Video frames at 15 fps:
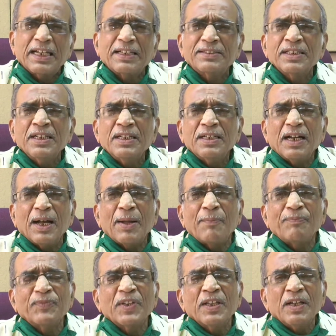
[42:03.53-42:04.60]
tests,
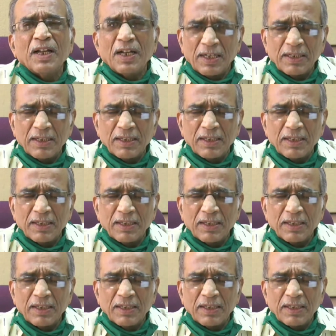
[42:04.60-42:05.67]

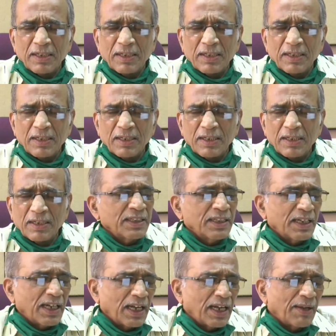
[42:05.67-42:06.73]
renal function tests,
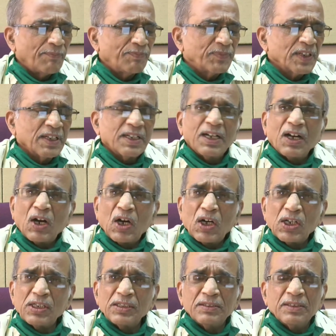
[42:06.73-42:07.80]

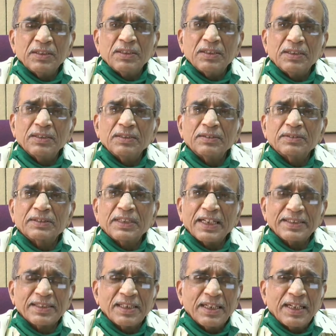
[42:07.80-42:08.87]
all
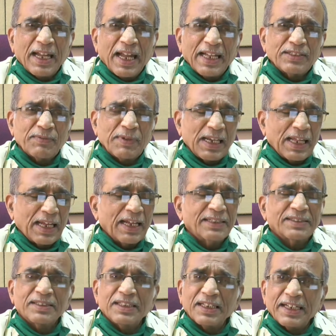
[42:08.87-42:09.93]
tests, as well
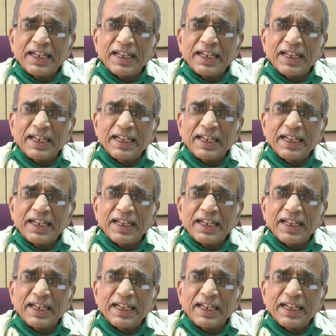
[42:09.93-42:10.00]
as